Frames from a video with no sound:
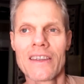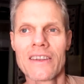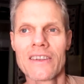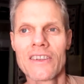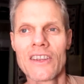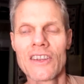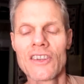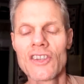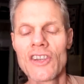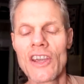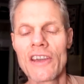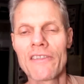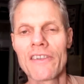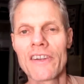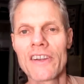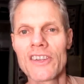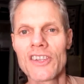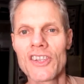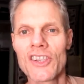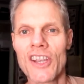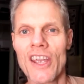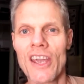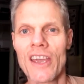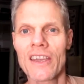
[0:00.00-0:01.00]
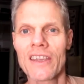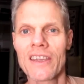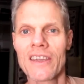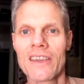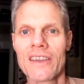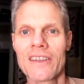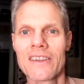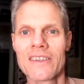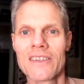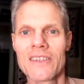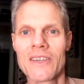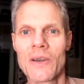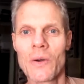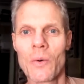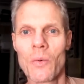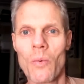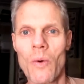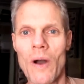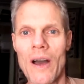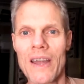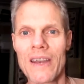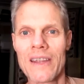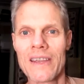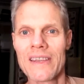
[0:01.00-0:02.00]
did you ever check into
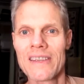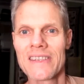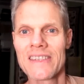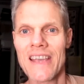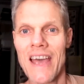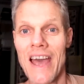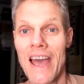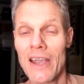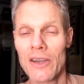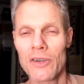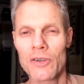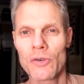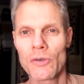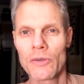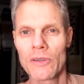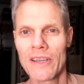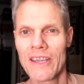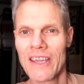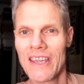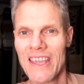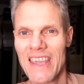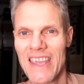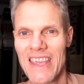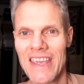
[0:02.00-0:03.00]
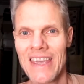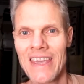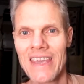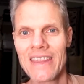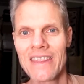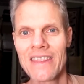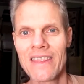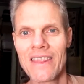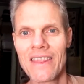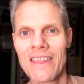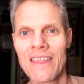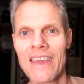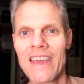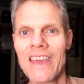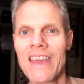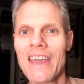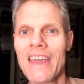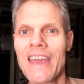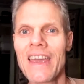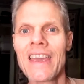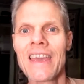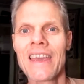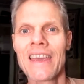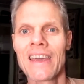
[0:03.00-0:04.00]
what is actually in the
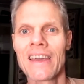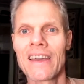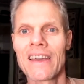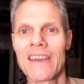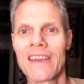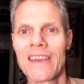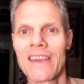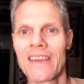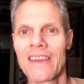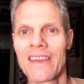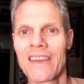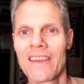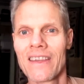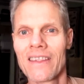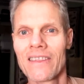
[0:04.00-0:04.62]
ink